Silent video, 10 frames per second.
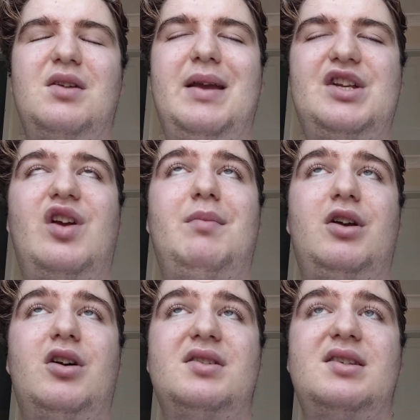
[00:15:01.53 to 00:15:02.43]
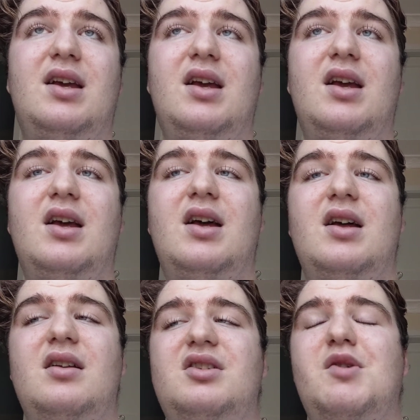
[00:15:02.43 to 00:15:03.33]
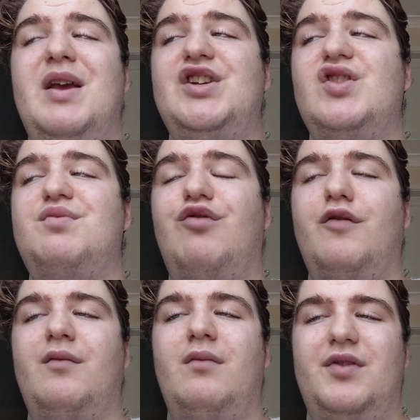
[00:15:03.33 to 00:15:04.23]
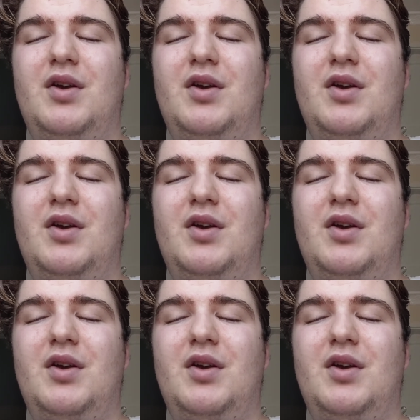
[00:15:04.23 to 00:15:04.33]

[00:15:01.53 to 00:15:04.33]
Dimitri because Felix's brother